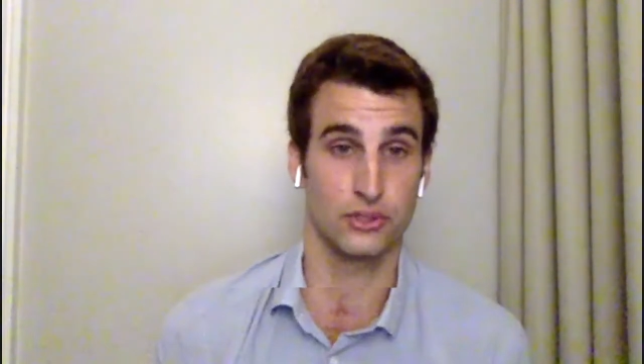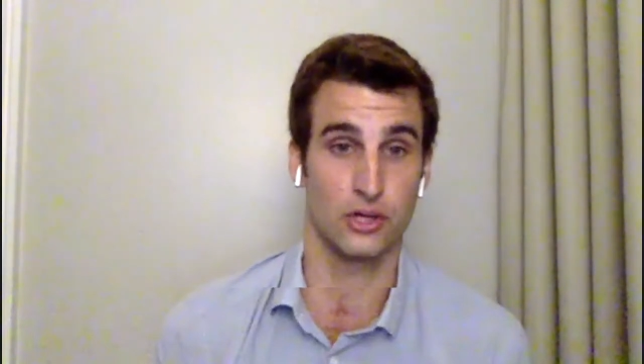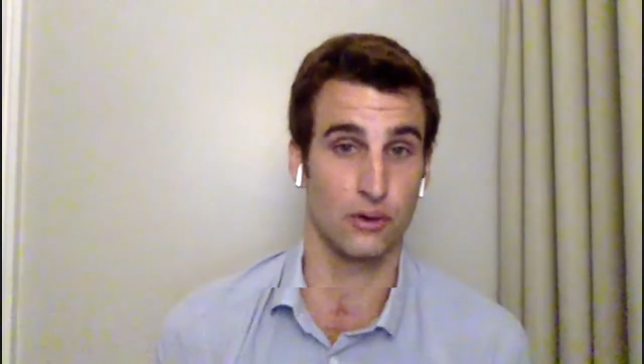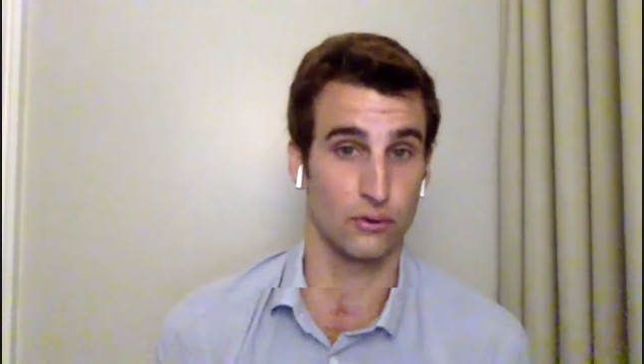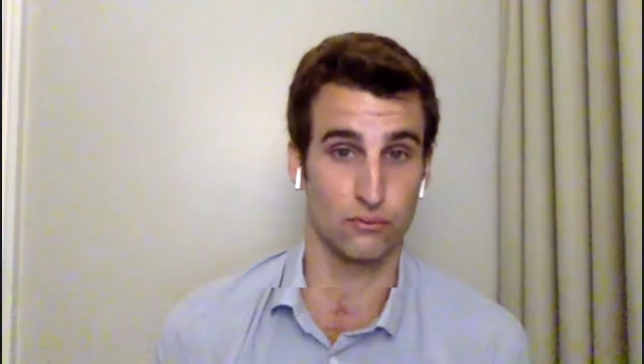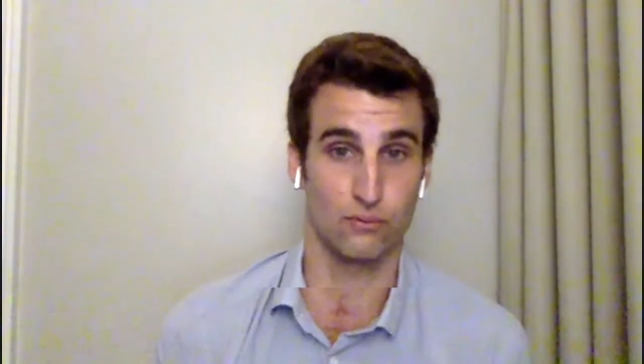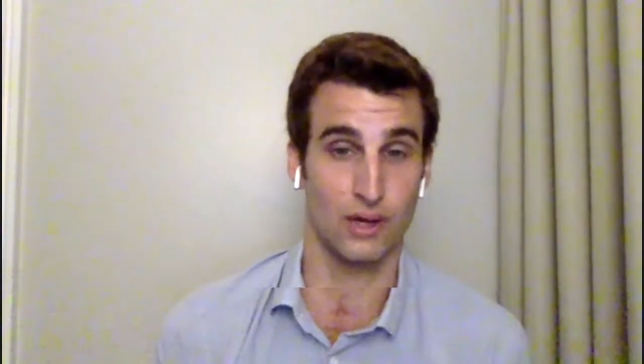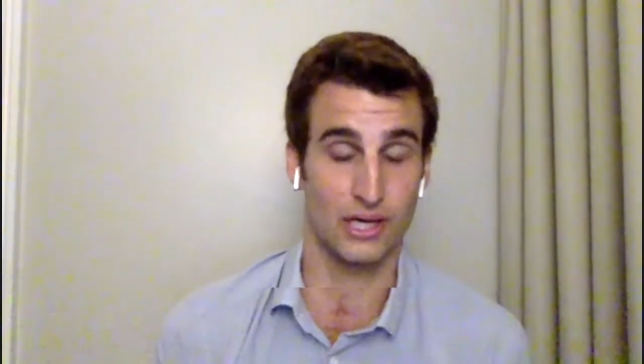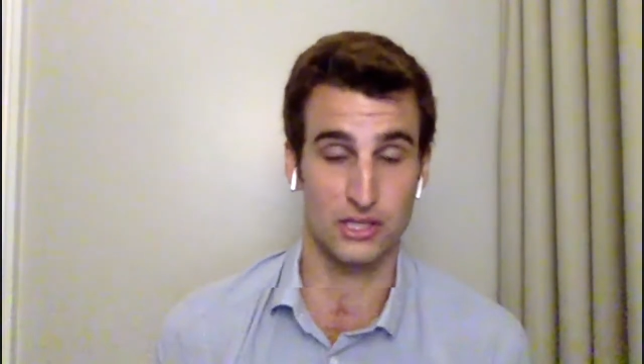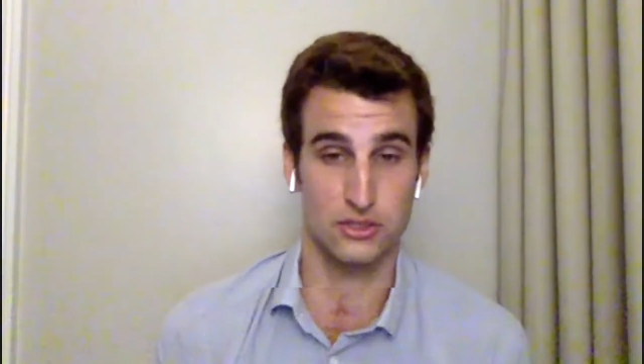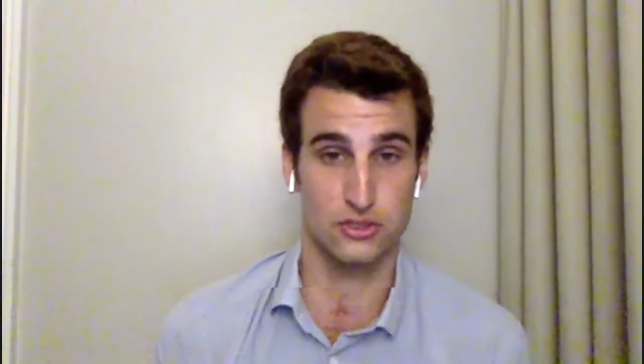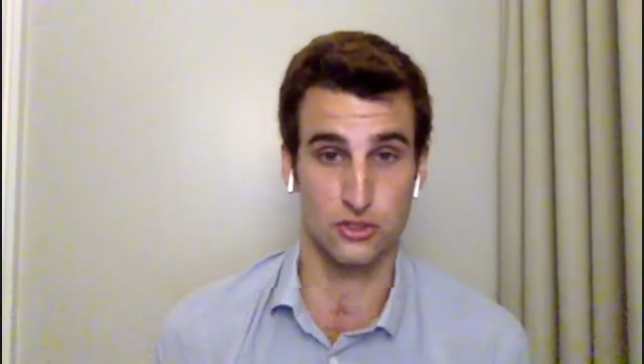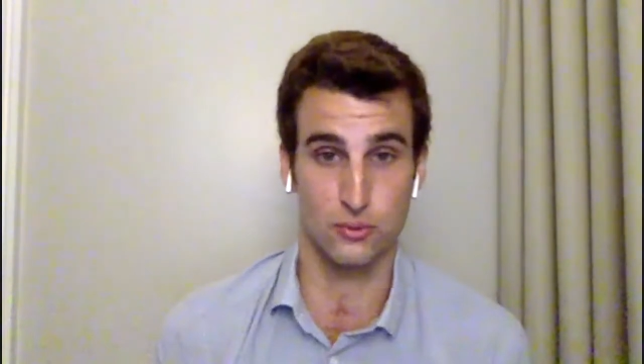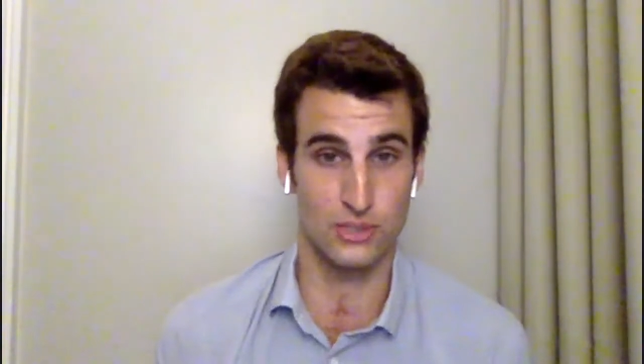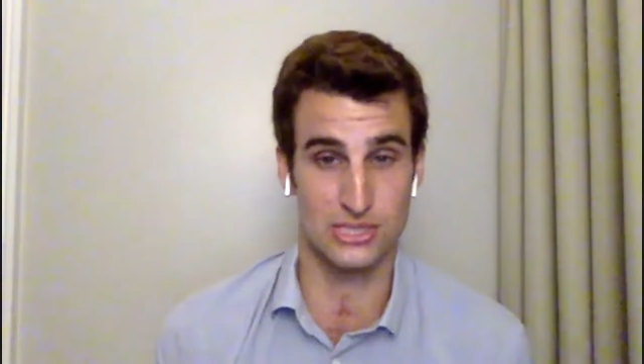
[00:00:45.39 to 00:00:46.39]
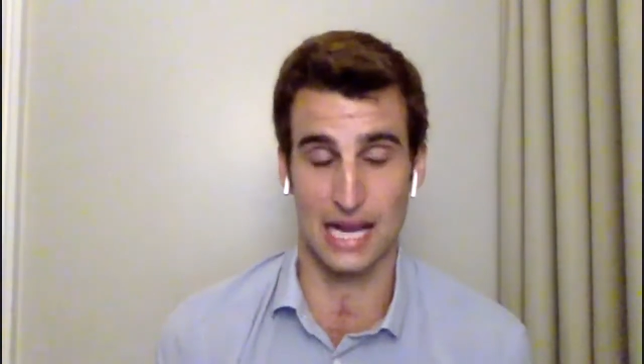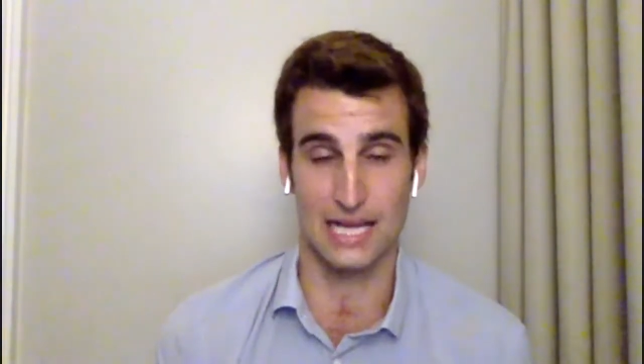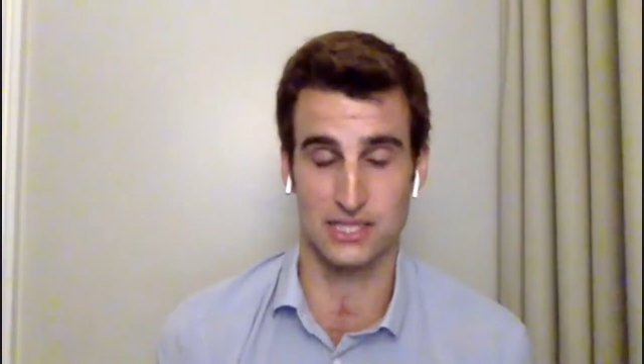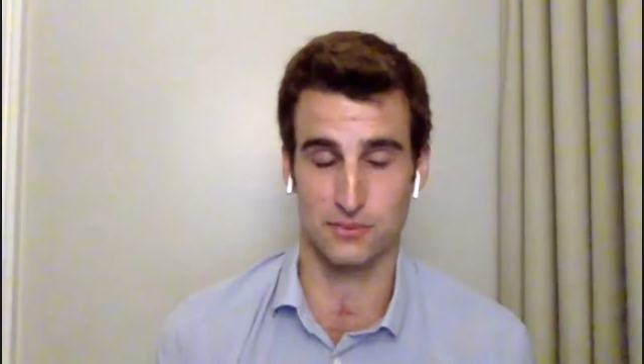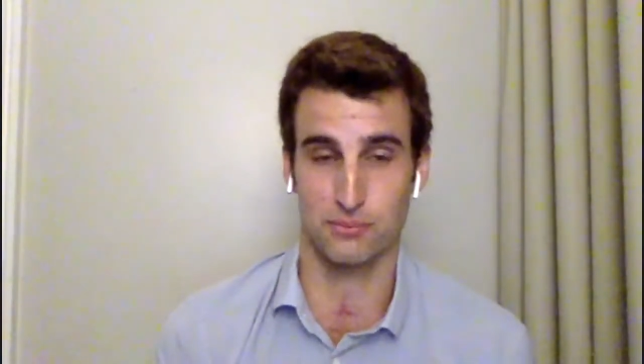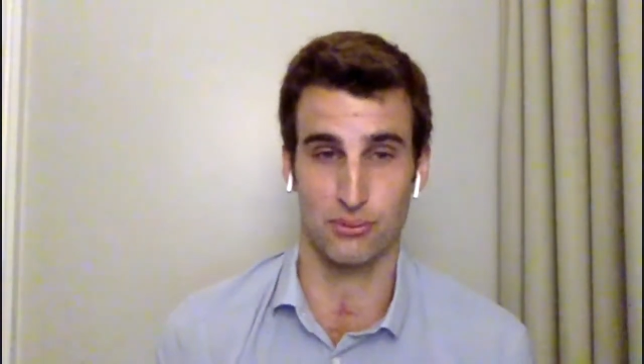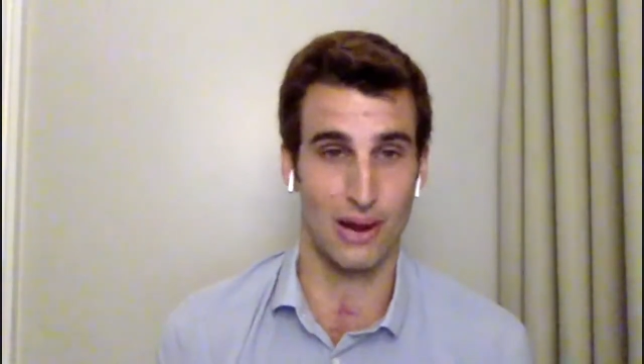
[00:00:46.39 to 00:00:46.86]
You know, running
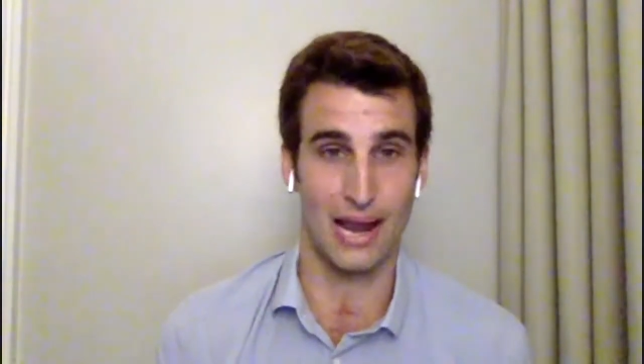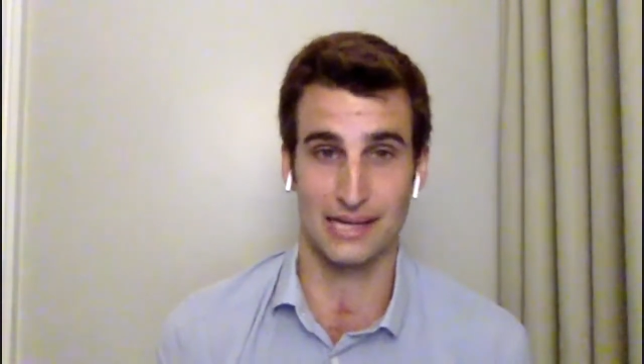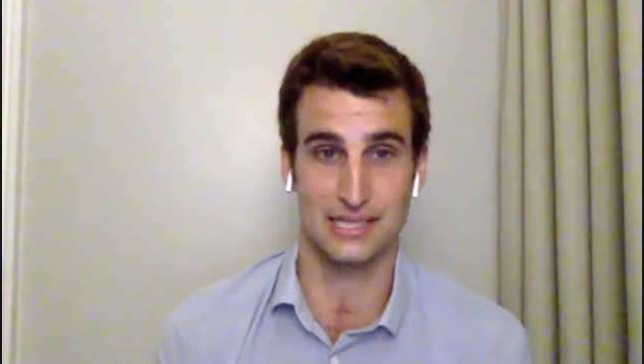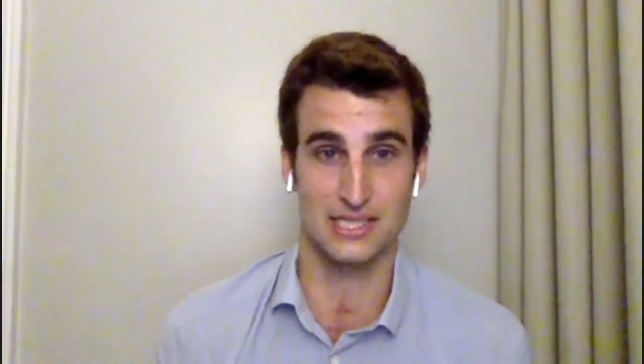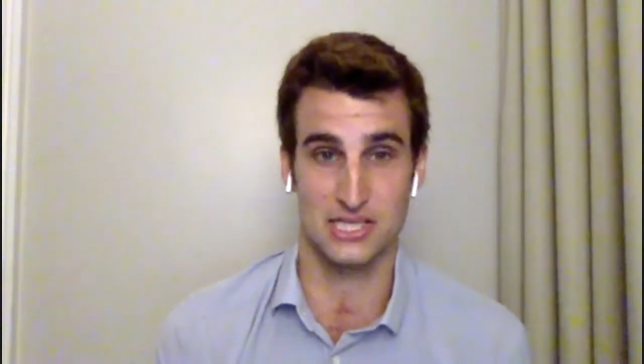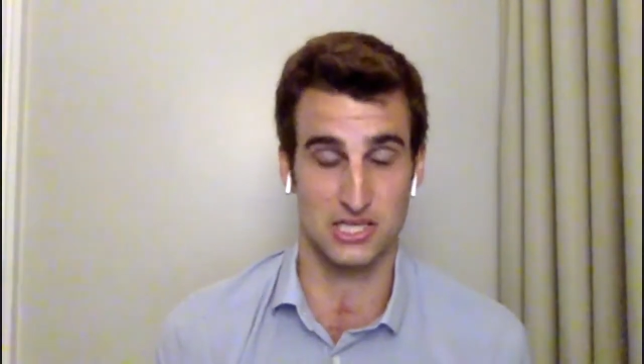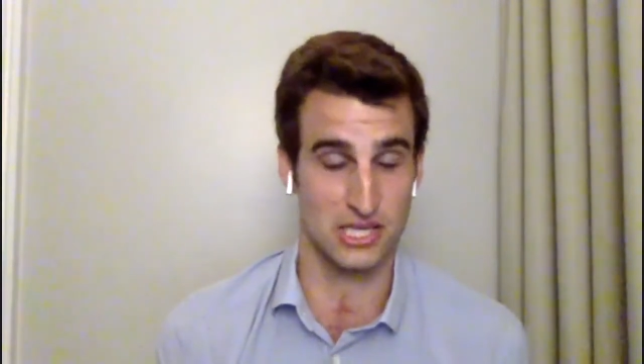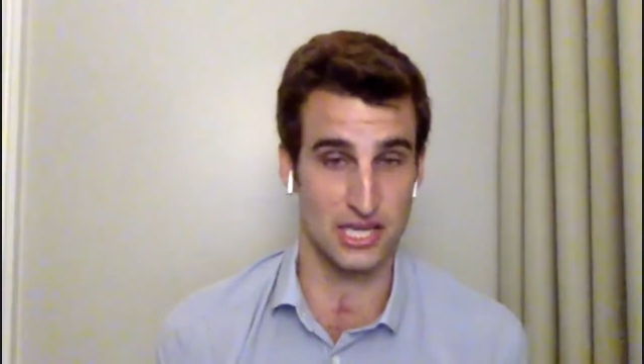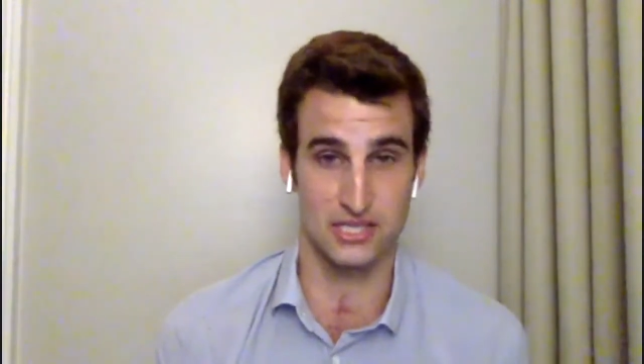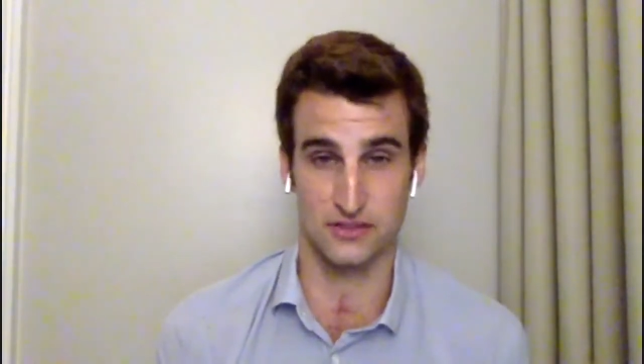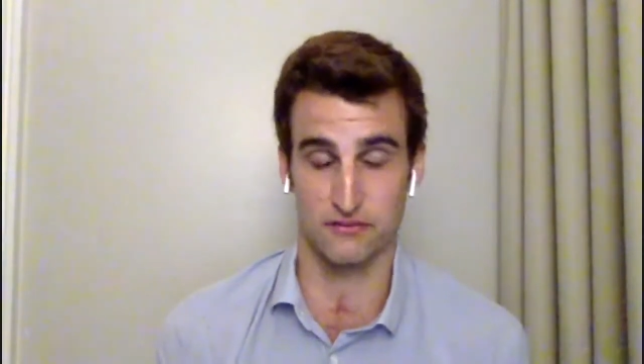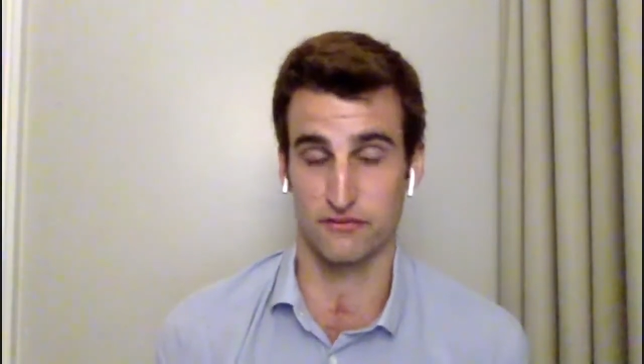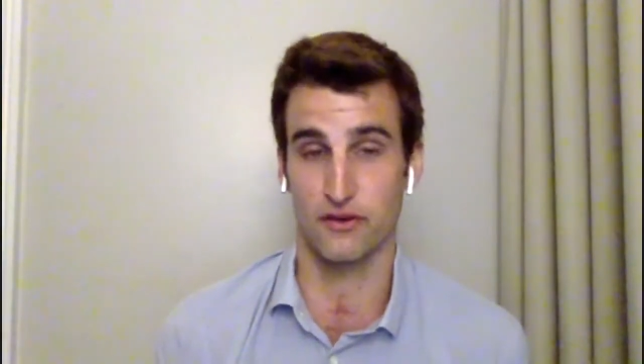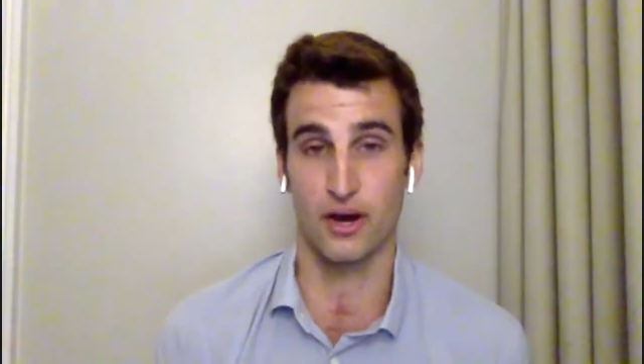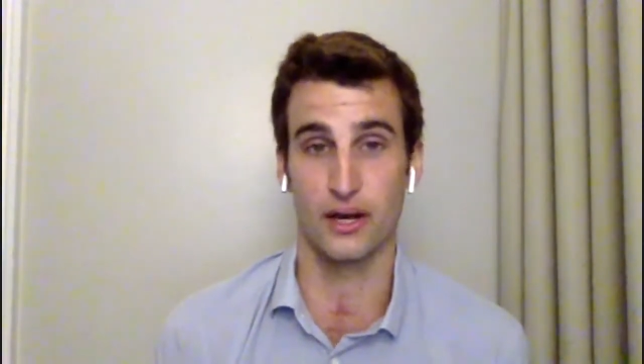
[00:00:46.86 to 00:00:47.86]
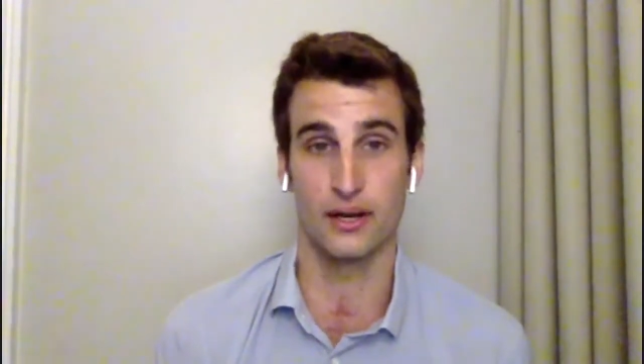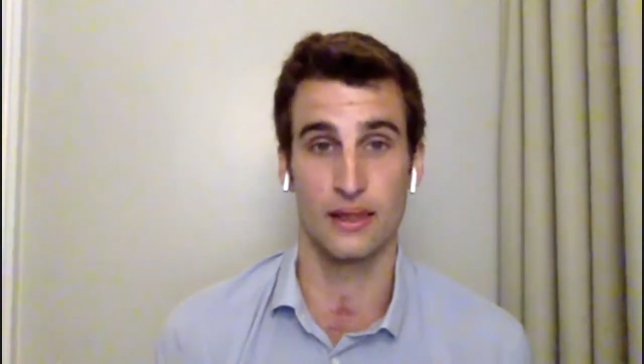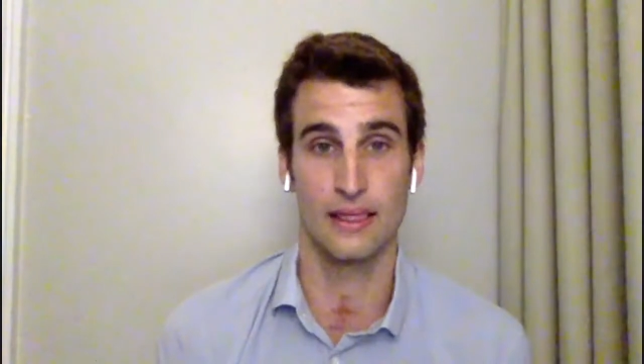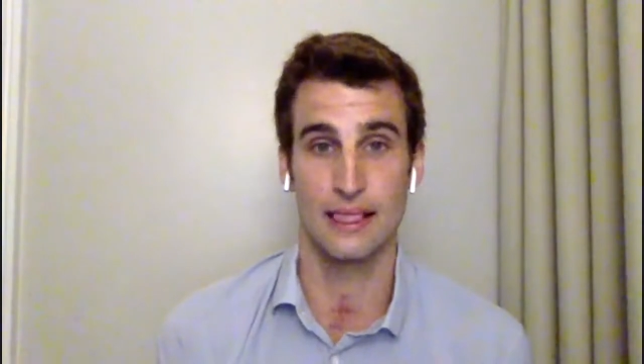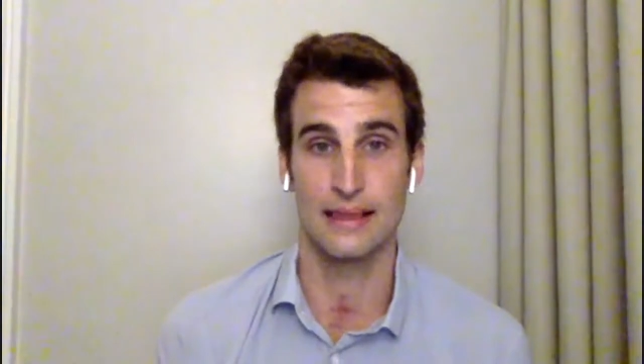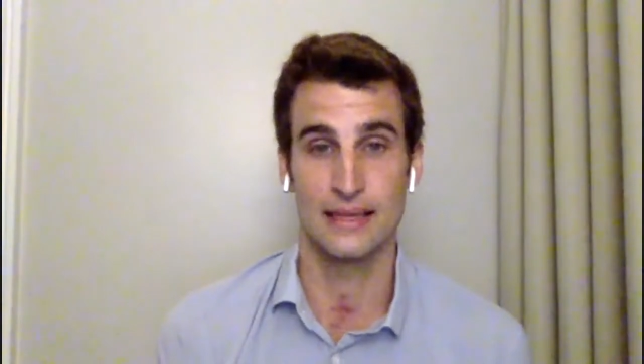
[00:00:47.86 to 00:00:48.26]
suicides in practice isn't fun.